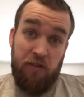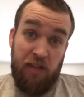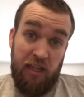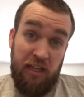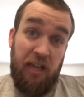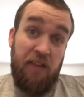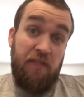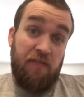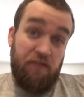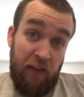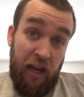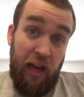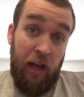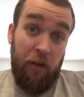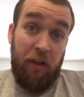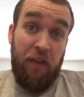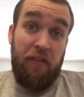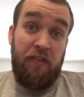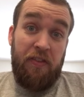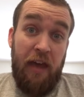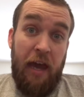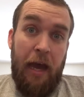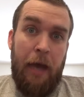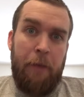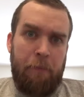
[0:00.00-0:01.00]
think he failed
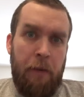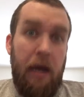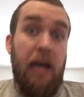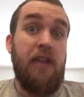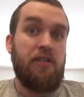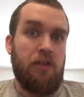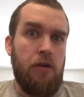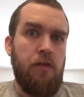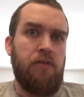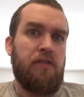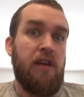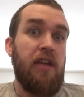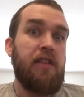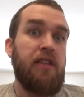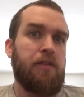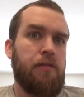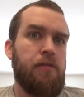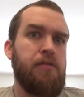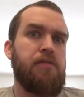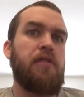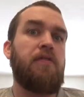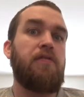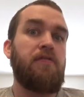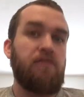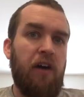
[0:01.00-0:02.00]
at that, but I do think
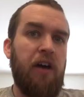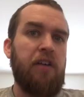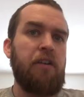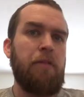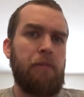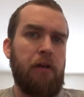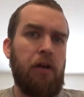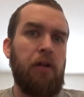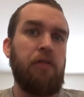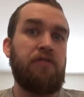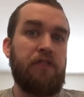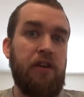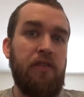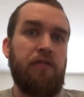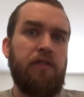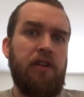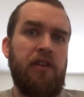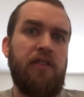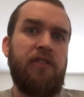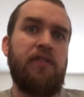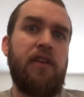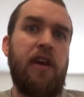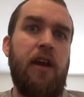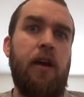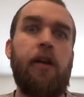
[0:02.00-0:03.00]
there's a fundamental
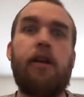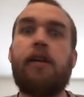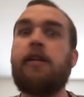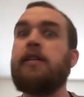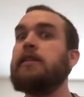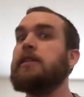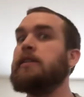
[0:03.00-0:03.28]
difference there.